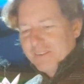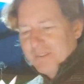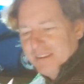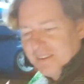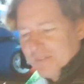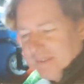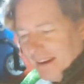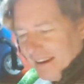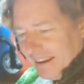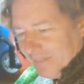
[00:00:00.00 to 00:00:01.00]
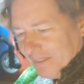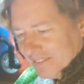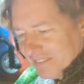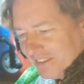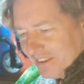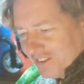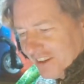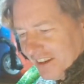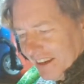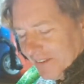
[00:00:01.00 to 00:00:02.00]
a reason why it was
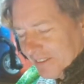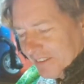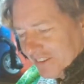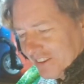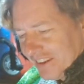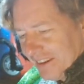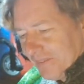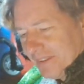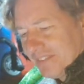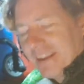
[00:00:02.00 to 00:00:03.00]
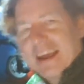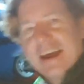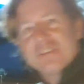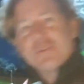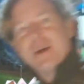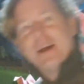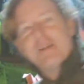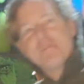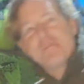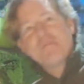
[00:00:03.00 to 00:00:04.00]
a she, was the last one.